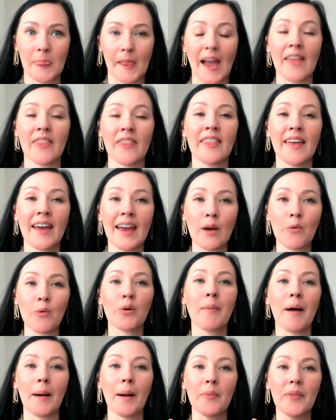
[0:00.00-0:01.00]
And they were
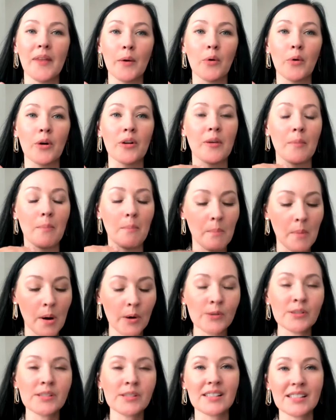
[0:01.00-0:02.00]
my, they were the
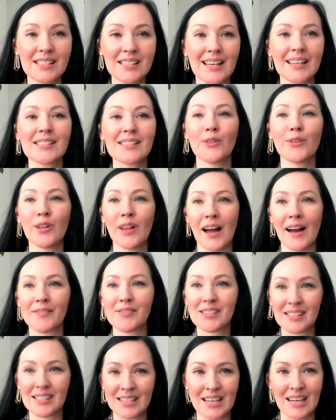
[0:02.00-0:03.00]
most successful I've
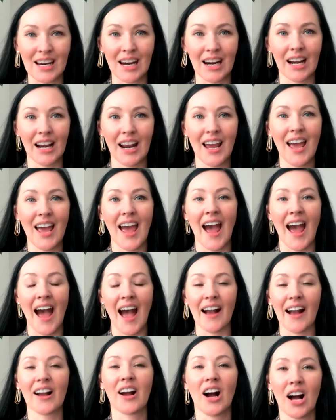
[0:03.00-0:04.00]
seen
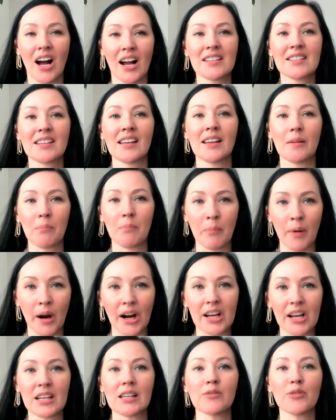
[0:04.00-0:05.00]
at content
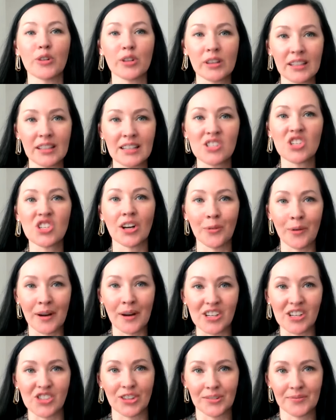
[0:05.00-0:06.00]
marketing for lead
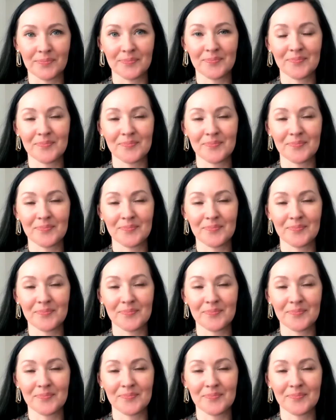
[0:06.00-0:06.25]
generation.